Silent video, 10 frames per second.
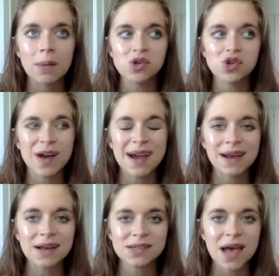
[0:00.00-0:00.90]
Try
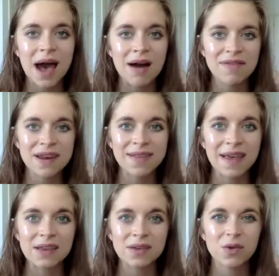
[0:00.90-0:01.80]
not to have any
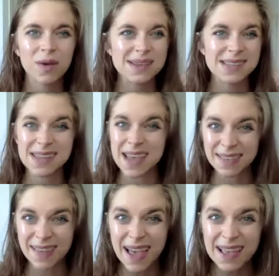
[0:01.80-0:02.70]
like crazy
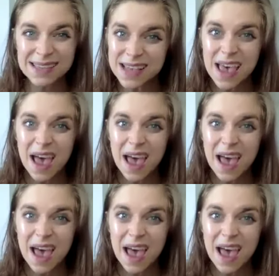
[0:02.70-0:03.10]
tan lines.